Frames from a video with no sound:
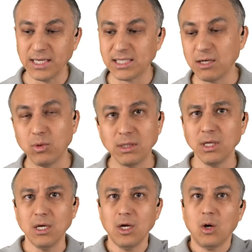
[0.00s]
And they say,
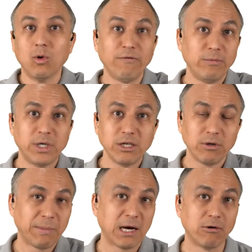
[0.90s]
well, we're
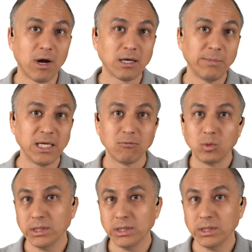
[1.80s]
familiar with Power Automate.